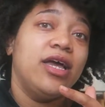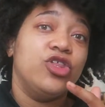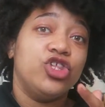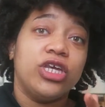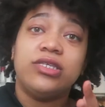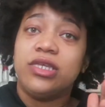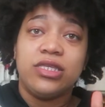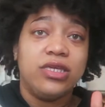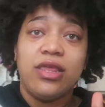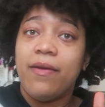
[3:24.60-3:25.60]

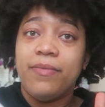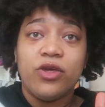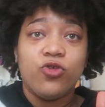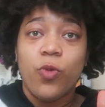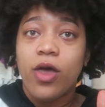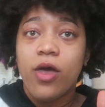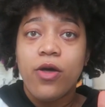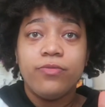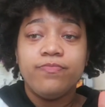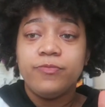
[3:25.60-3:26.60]
adjusting to that bitch
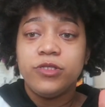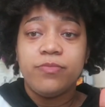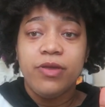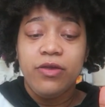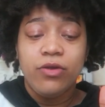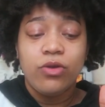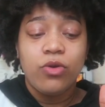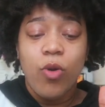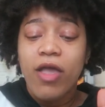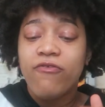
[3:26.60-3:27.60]
well, to be
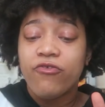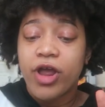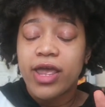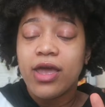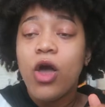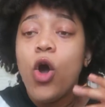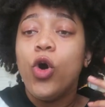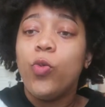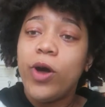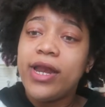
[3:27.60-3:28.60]
quite frank.
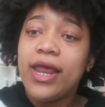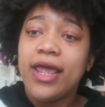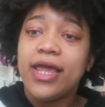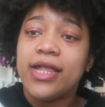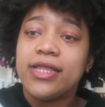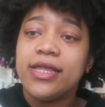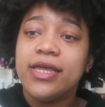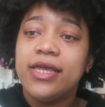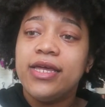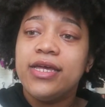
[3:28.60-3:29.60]
On one hand,
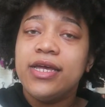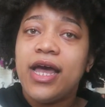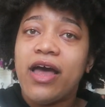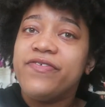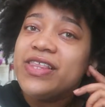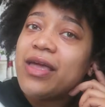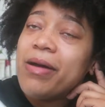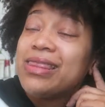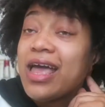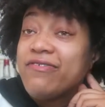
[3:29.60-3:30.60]
I feel like
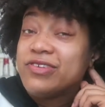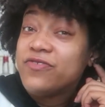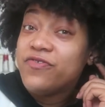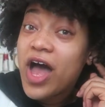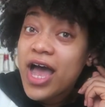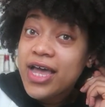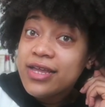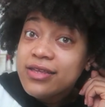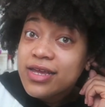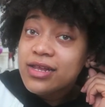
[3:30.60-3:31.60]
my life is
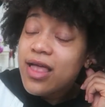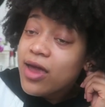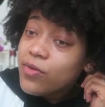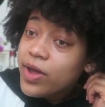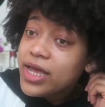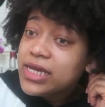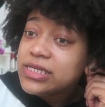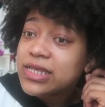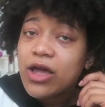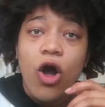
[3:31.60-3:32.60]
fine in a lot of
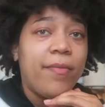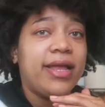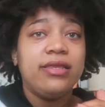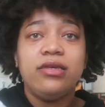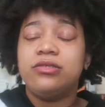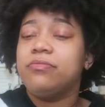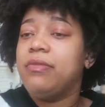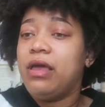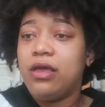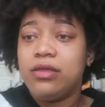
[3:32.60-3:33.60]
ways. All my needs are
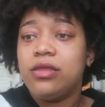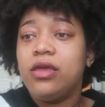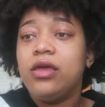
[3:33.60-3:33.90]
met.